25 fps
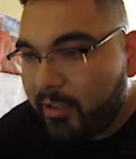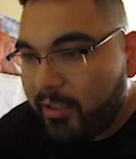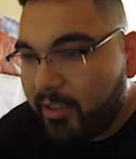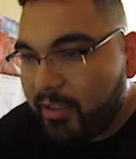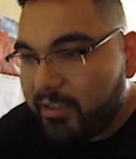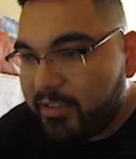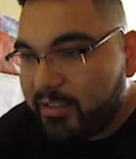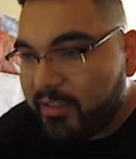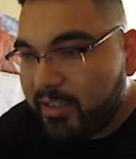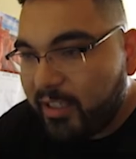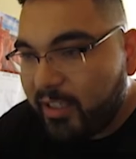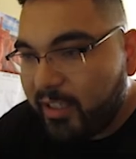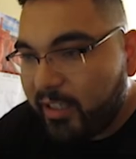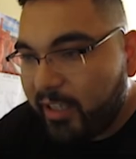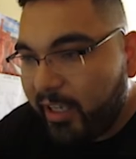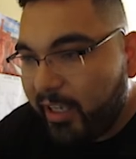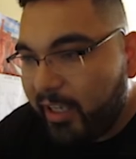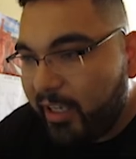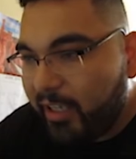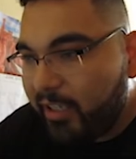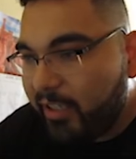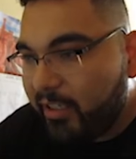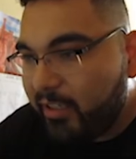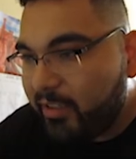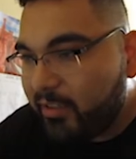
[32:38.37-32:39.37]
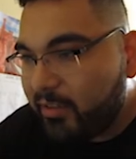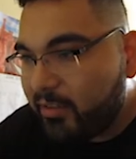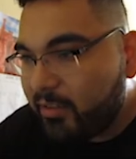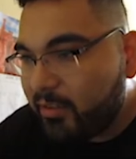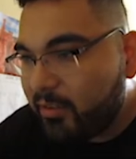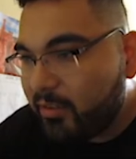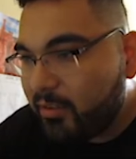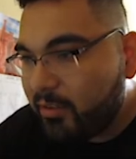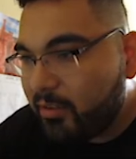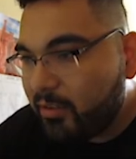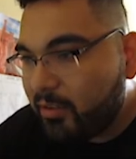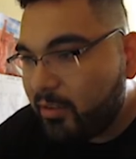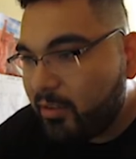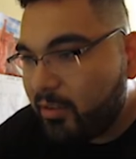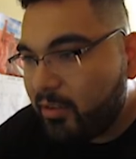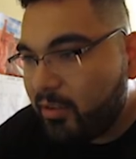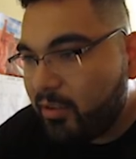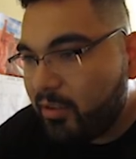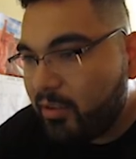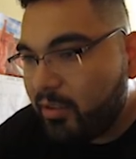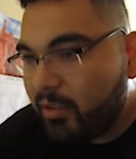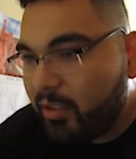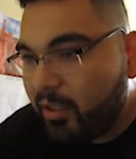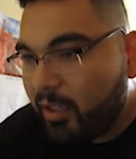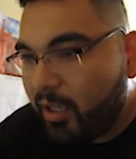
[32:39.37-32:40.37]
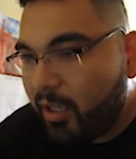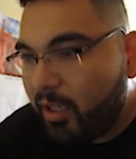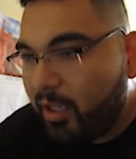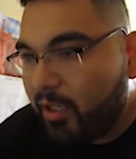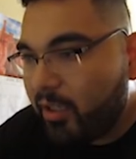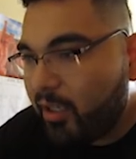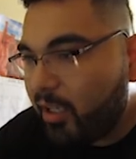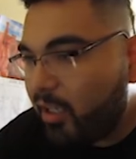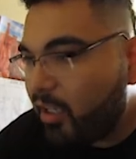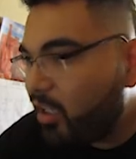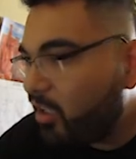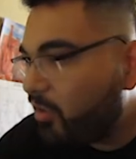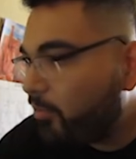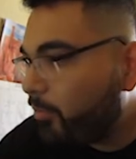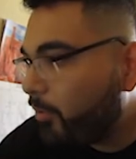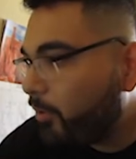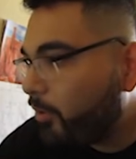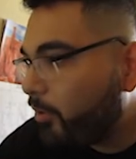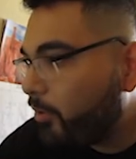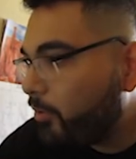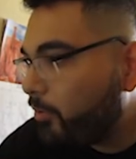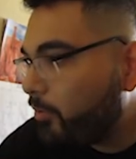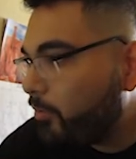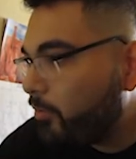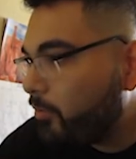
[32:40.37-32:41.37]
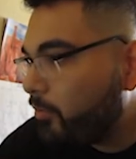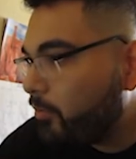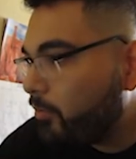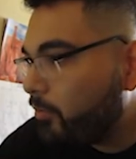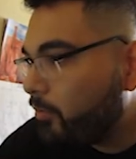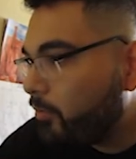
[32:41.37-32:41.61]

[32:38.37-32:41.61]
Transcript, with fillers: Let's say 8. Yeah, that's pretty cool.